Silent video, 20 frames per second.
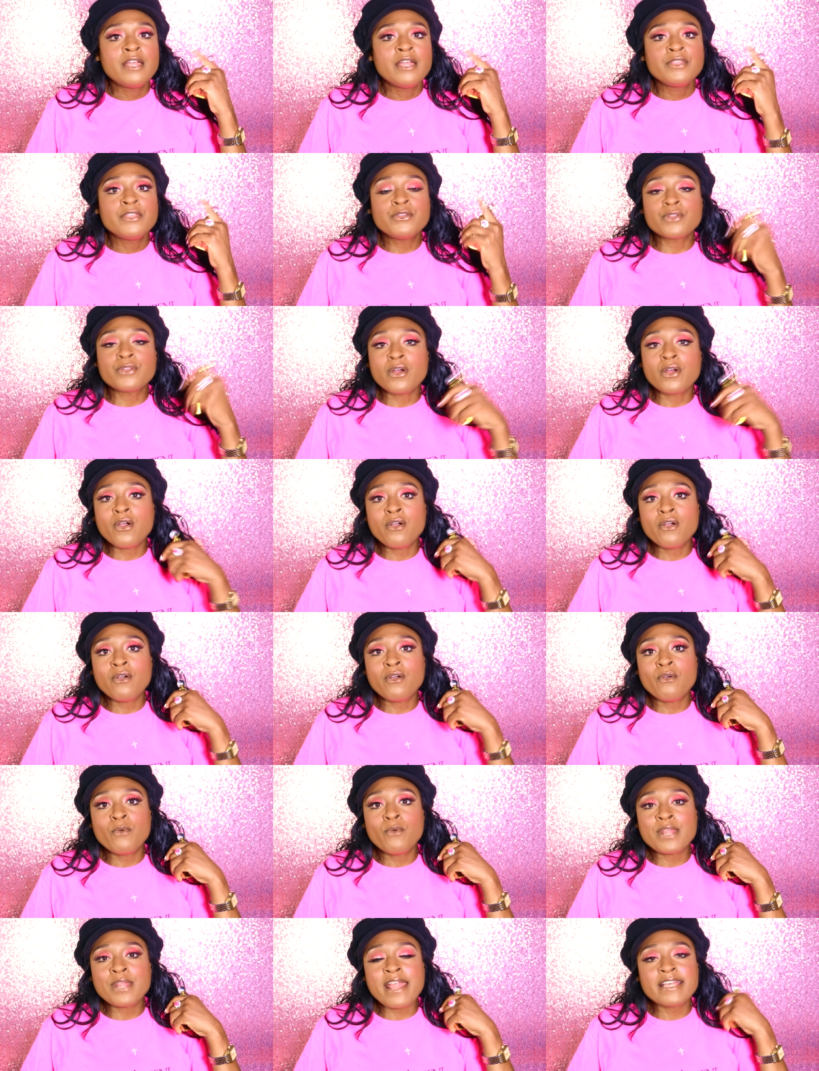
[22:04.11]
you
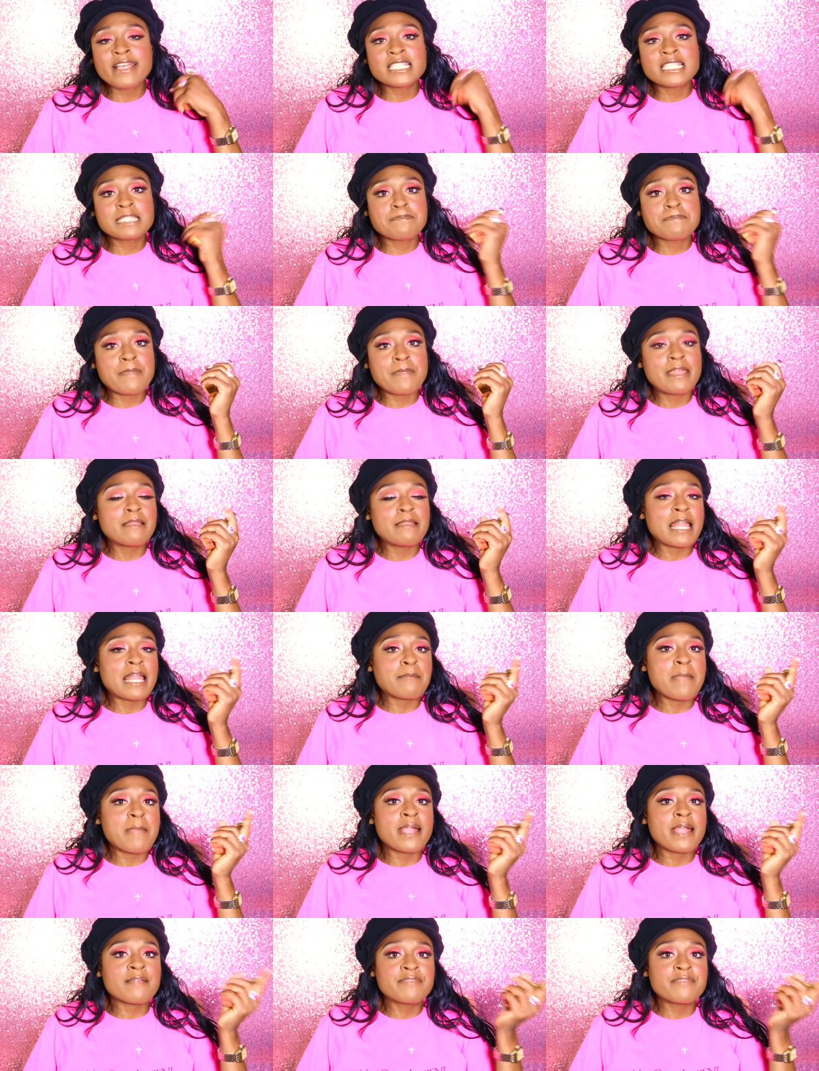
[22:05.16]
know, when I spray like
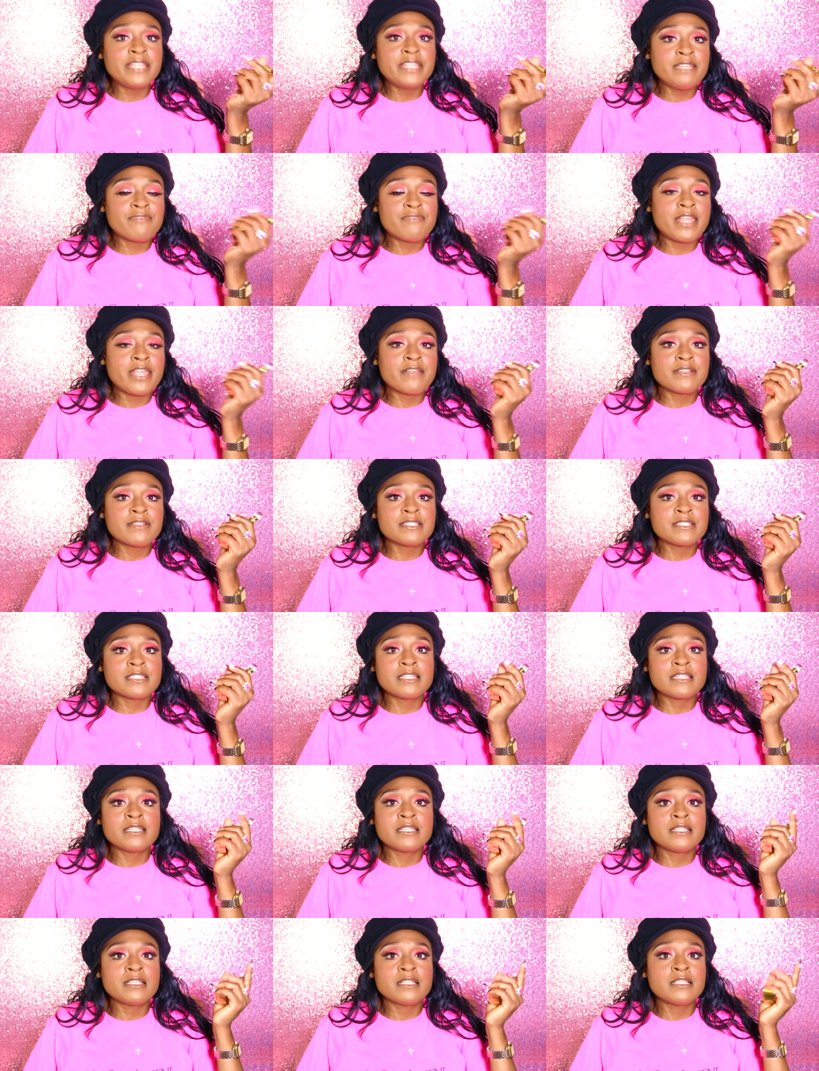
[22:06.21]
my Creed
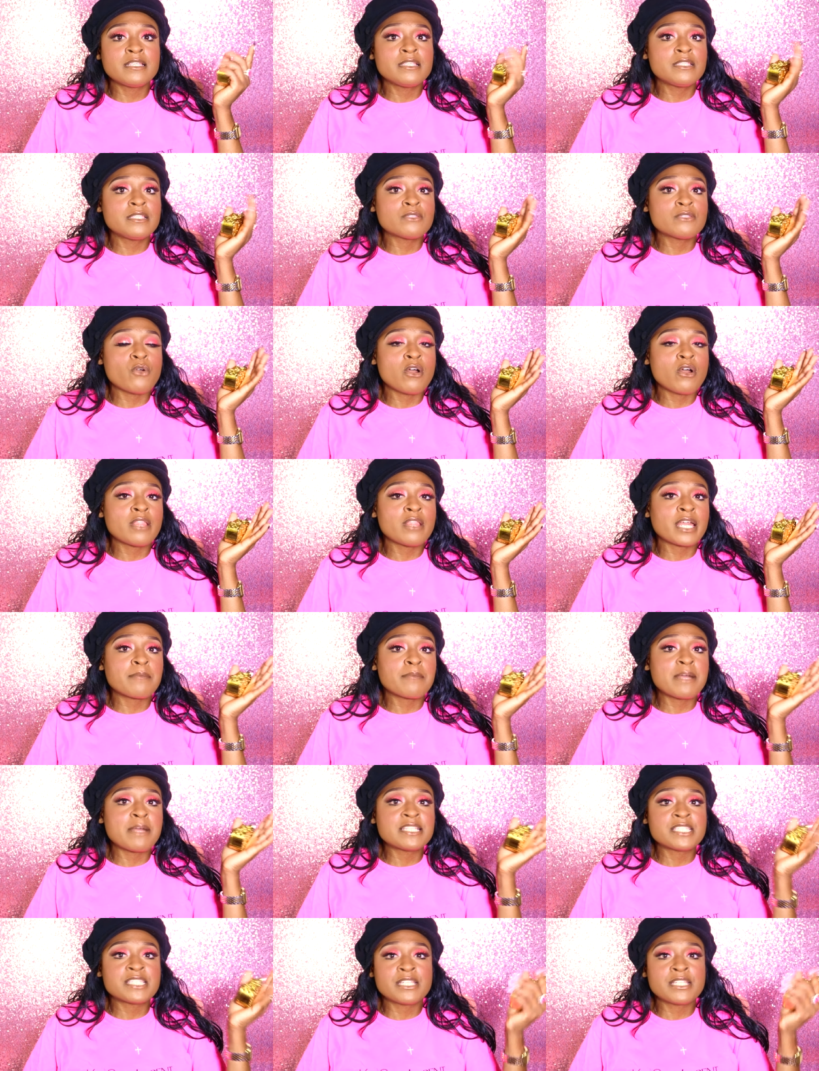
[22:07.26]
fragrances or like
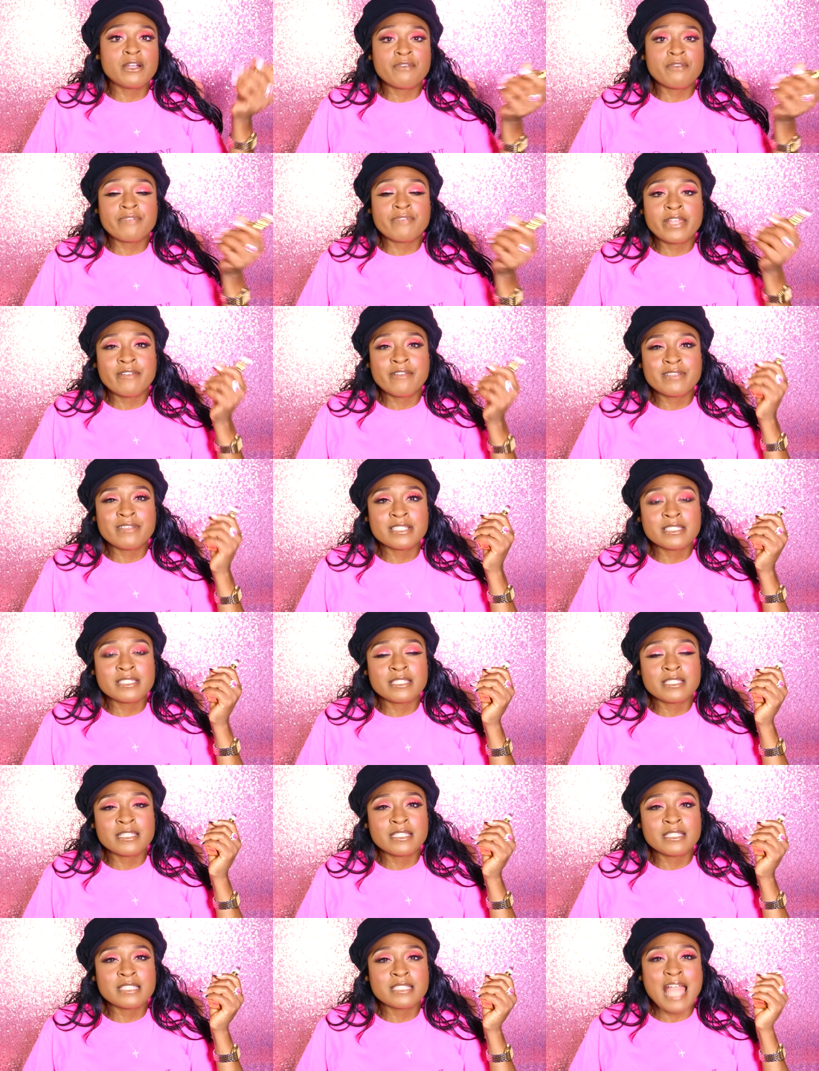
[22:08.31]
my Chanel
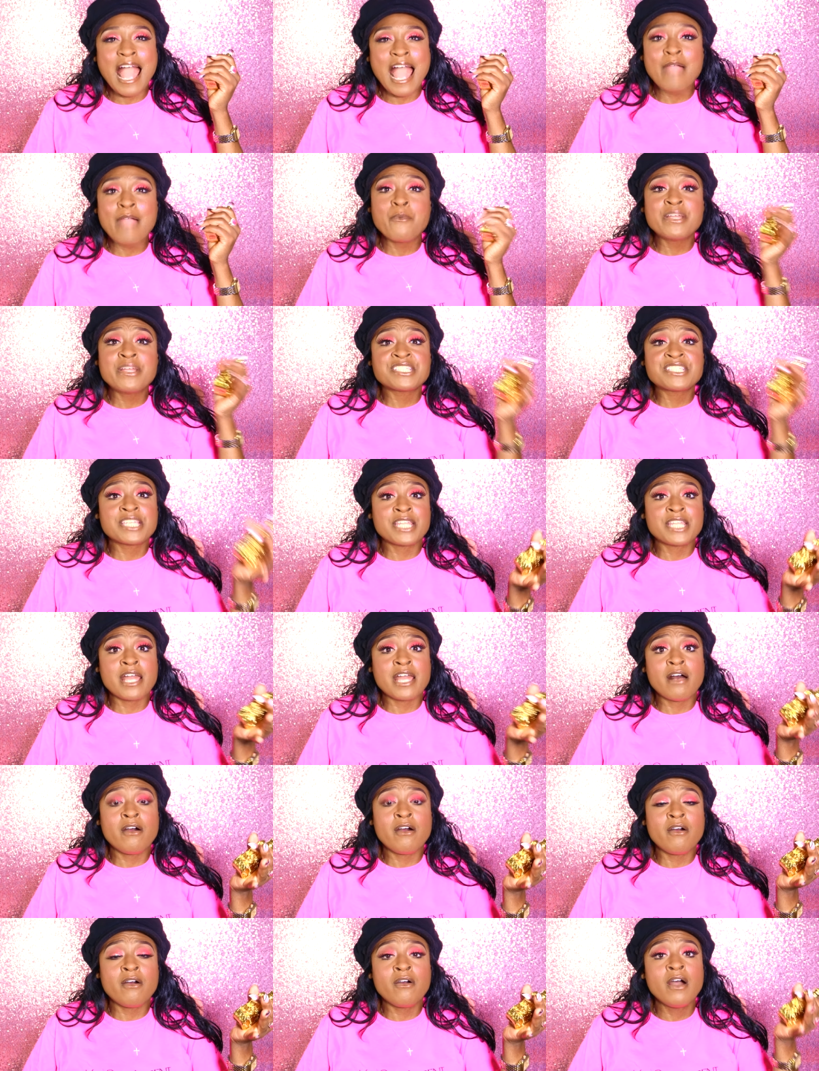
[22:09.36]
fragrances, like I wear
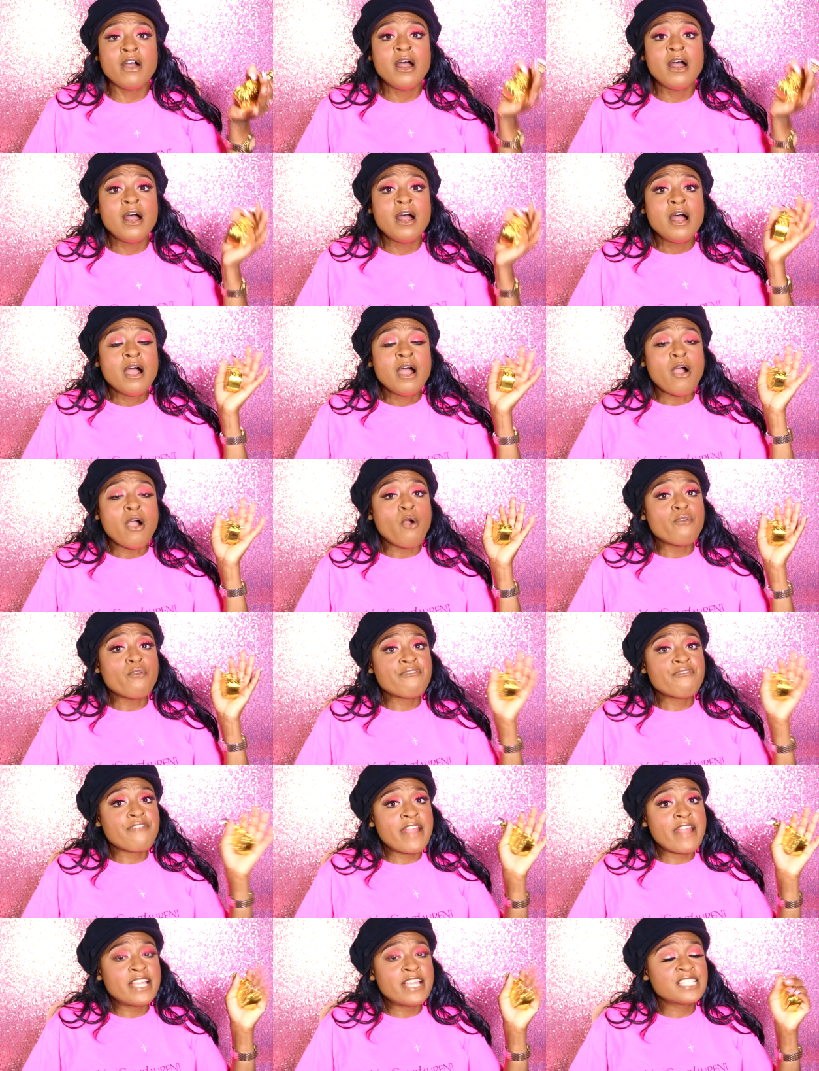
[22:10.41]
Chanel oh
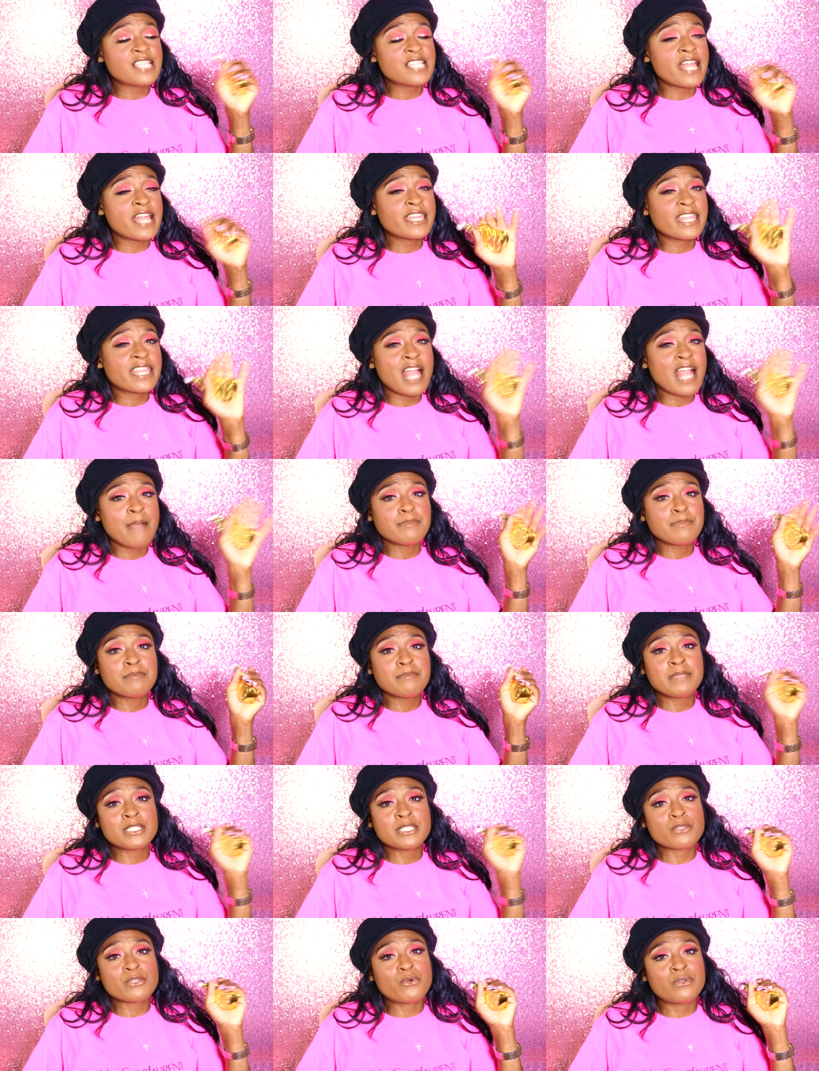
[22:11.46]
Fresh, I get
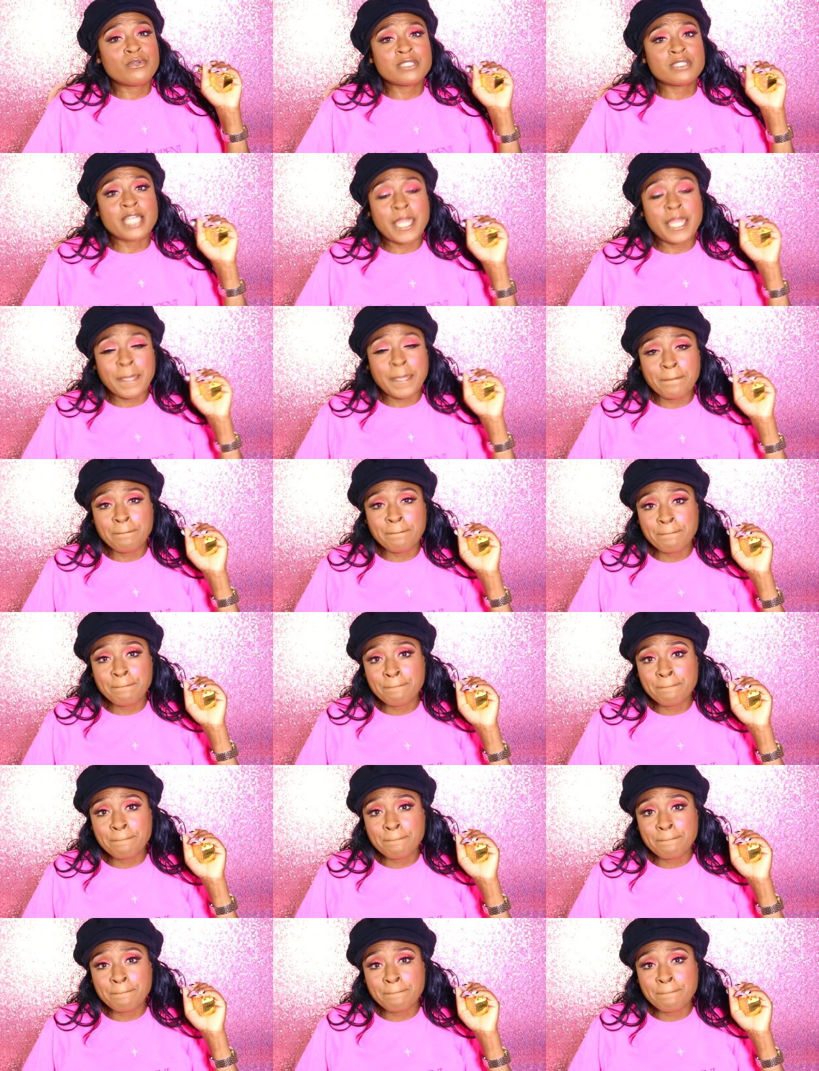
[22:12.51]
compliments all day.